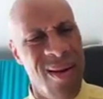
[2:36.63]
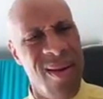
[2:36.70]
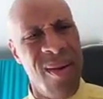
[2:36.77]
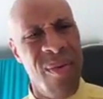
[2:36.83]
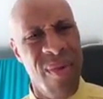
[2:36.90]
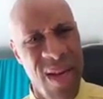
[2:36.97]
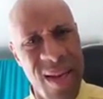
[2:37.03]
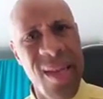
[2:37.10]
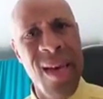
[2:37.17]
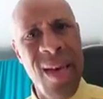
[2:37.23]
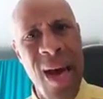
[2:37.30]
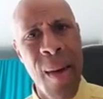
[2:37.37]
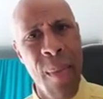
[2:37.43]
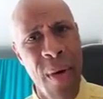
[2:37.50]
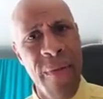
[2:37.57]
really?
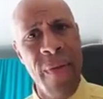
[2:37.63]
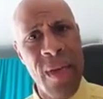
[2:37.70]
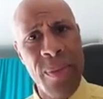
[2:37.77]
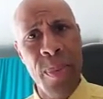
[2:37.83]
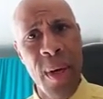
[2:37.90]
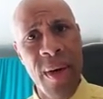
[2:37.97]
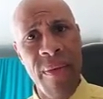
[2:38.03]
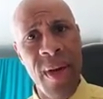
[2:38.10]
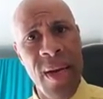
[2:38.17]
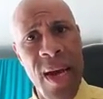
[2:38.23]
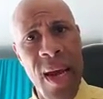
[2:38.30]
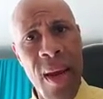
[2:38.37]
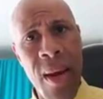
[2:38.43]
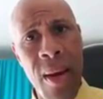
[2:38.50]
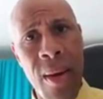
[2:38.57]
I'm on Facebook every
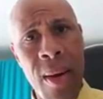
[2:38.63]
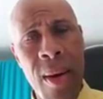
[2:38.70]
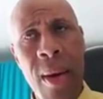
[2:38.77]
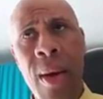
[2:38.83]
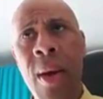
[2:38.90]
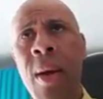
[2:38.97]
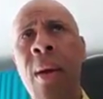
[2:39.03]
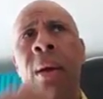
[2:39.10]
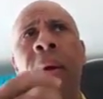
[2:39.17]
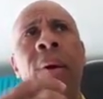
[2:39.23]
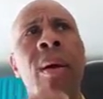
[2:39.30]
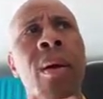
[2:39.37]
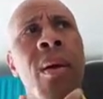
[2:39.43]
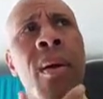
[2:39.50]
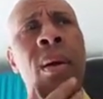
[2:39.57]
day?
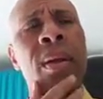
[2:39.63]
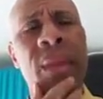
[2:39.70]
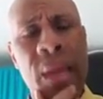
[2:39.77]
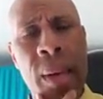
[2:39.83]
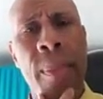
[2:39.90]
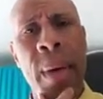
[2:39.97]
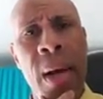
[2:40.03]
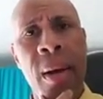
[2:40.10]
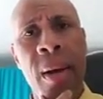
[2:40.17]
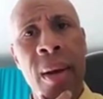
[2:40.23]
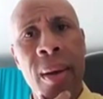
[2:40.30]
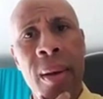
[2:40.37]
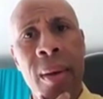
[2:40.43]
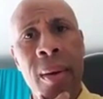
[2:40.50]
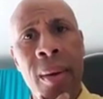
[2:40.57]
Think about it.
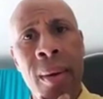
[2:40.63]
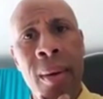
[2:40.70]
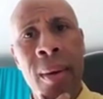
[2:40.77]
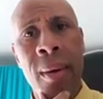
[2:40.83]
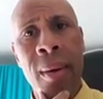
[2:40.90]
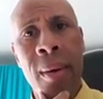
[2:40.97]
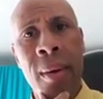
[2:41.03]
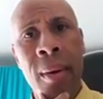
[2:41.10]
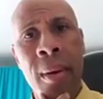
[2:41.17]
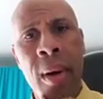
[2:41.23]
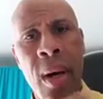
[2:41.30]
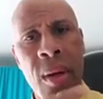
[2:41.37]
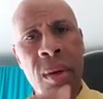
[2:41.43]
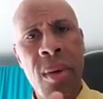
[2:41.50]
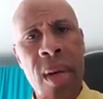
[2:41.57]

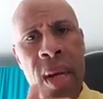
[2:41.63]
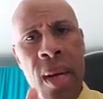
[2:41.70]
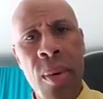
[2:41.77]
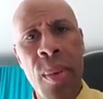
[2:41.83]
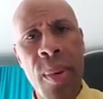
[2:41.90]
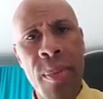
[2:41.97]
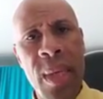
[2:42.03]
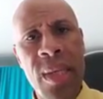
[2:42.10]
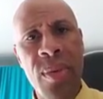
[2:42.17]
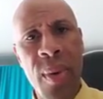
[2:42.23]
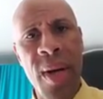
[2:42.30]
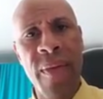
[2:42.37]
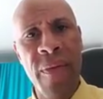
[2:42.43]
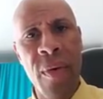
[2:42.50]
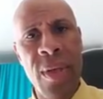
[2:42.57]
Are you here with me
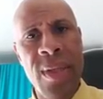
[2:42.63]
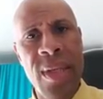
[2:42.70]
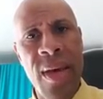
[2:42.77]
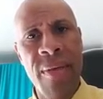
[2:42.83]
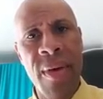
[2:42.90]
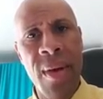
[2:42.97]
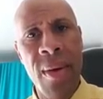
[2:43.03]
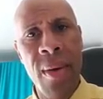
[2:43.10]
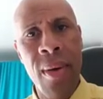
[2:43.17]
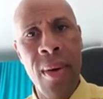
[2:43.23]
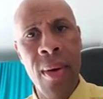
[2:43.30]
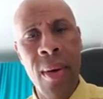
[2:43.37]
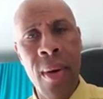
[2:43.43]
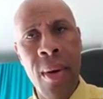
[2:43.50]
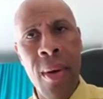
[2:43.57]
24/7?
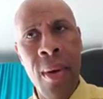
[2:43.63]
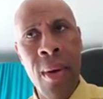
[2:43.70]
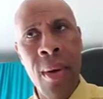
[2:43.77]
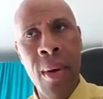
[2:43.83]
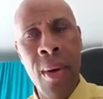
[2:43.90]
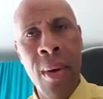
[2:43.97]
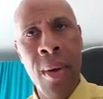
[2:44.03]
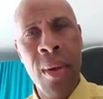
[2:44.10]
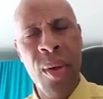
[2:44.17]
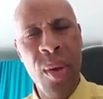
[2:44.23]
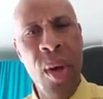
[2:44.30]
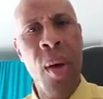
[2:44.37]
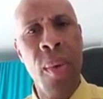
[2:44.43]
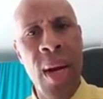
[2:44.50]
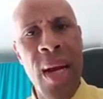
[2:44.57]
You
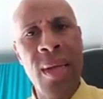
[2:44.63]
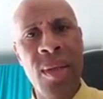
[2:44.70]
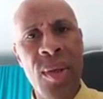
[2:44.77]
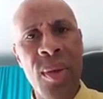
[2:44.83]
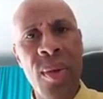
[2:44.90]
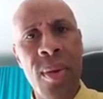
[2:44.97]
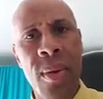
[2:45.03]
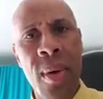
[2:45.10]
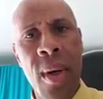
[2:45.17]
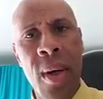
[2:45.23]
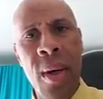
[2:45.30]
know what I do